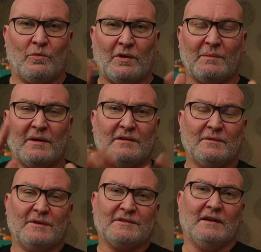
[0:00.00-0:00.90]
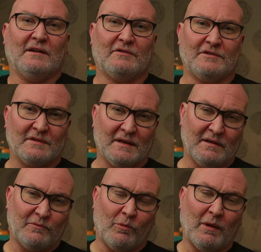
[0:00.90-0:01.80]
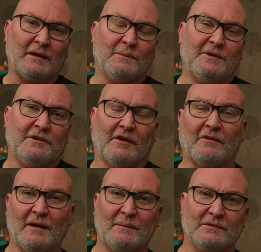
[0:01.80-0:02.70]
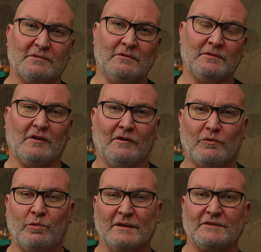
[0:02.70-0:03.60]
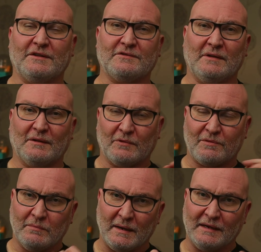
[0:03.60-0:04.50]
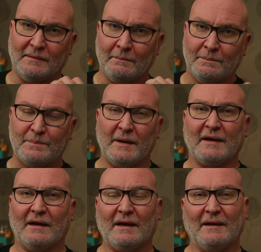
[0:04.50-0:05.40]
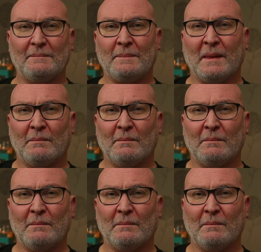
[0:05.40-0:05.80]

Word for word: What about you, whiskey lovers, and welcome to another episode of Whiskey Straight with me, Big Al.